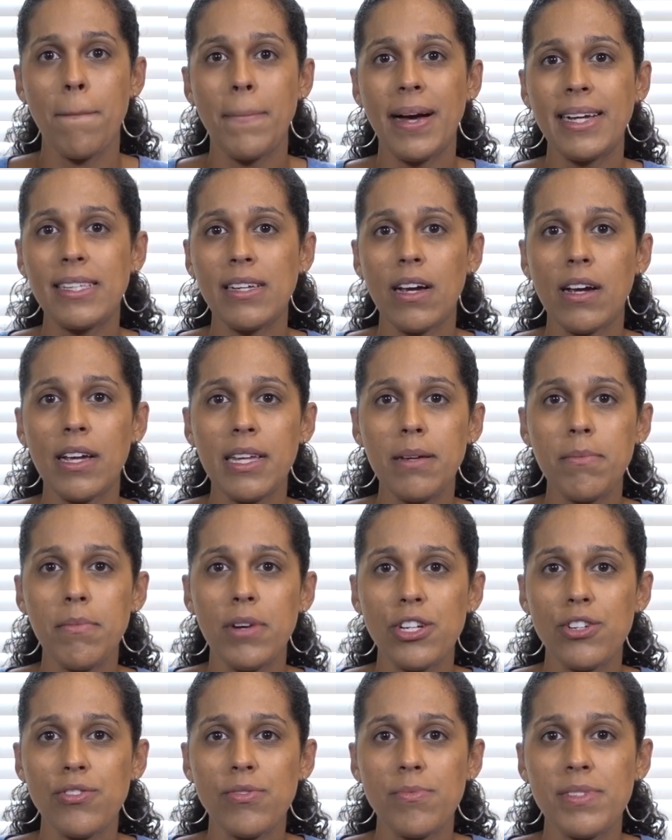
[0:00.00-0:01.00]
Maitake
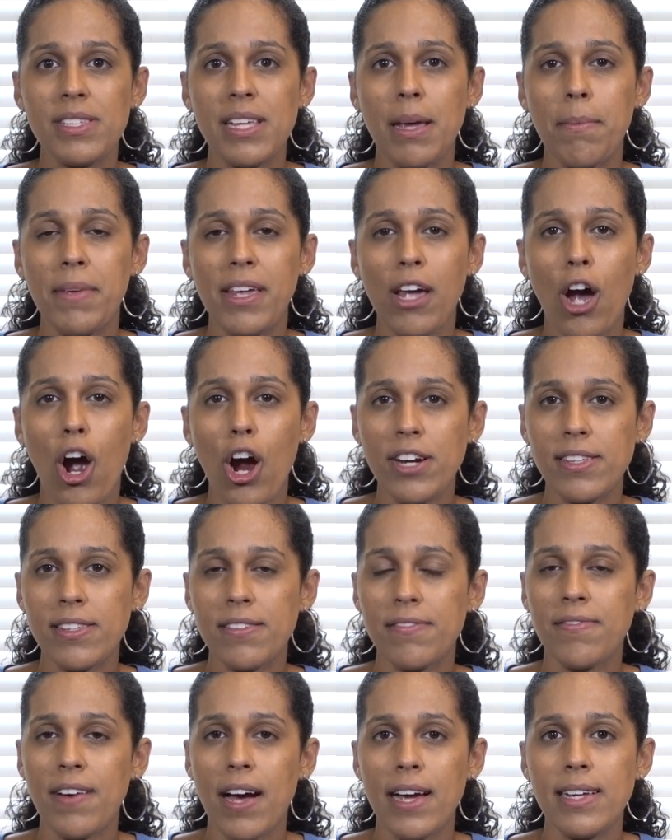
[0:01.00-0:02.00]
mushrooms can be hard
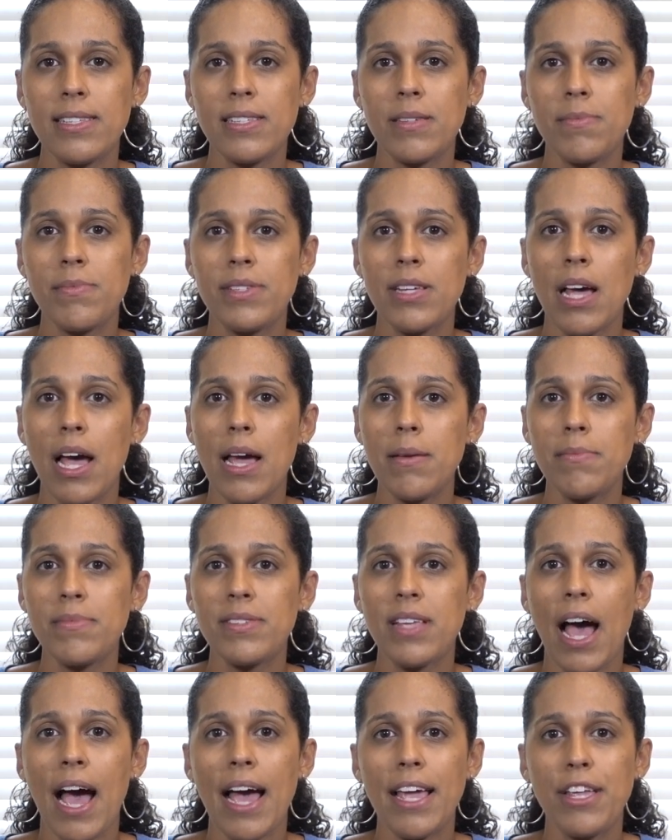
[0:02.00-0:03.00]
to find
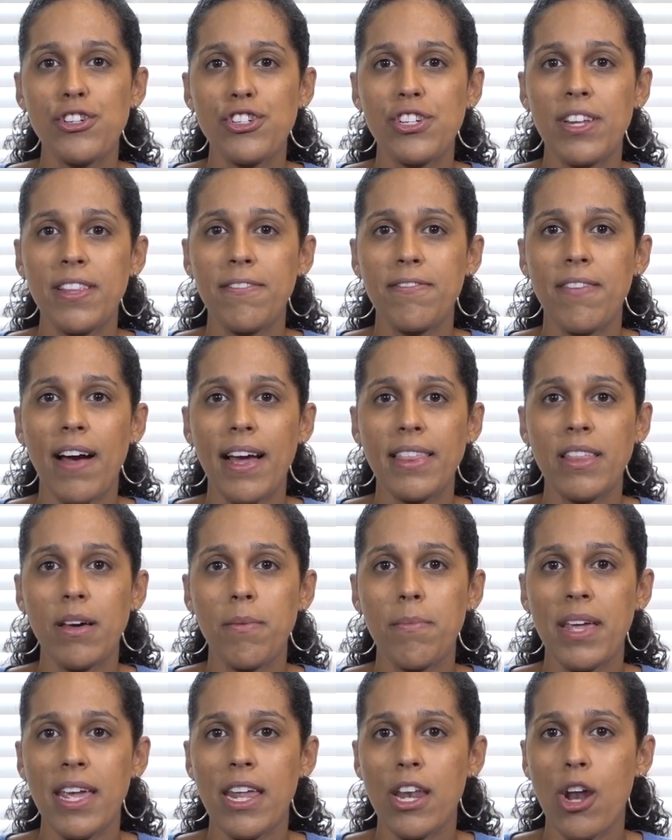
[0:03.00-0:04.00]
sometimes. I usually find
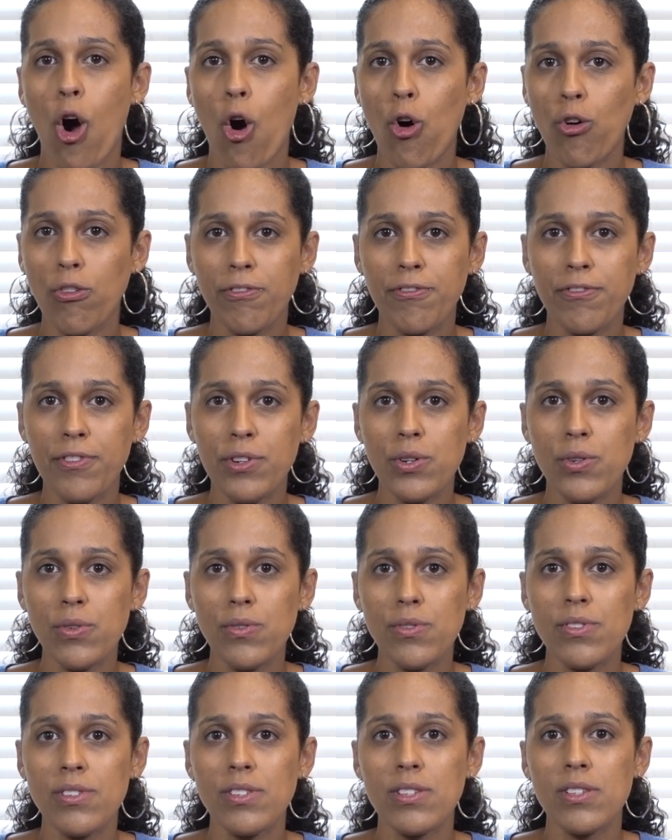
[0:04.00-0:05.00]
them in Whole
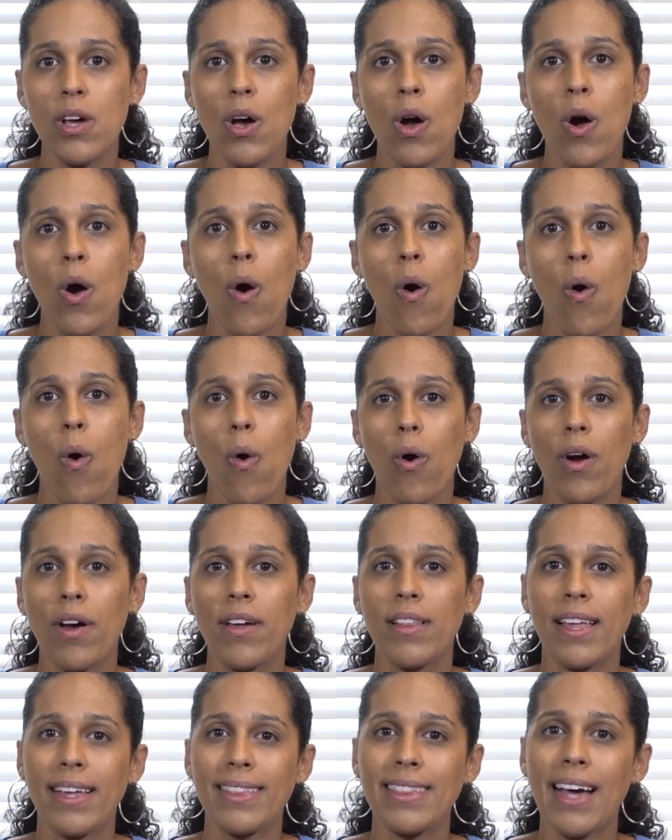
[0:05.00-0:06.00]
Foods
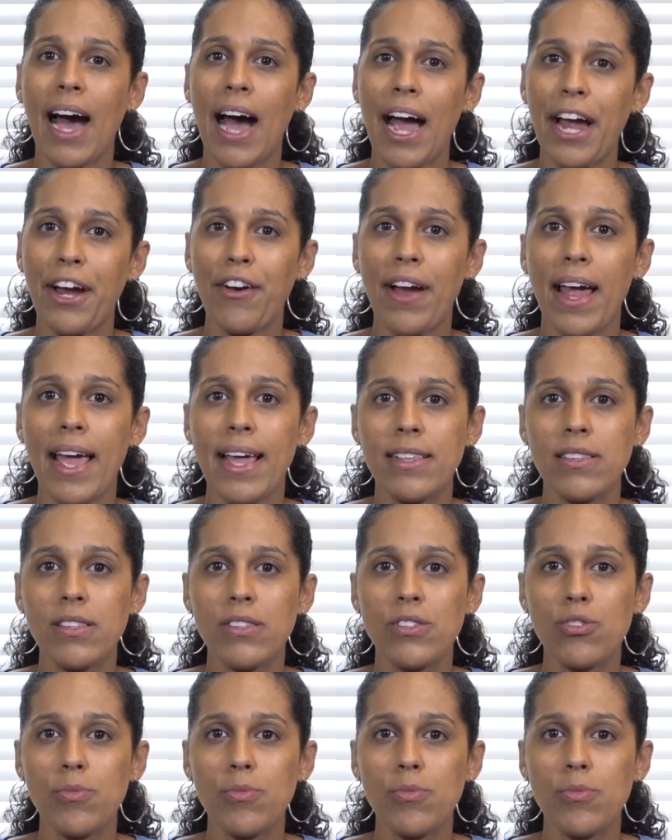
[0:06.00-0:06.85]
or like the higher end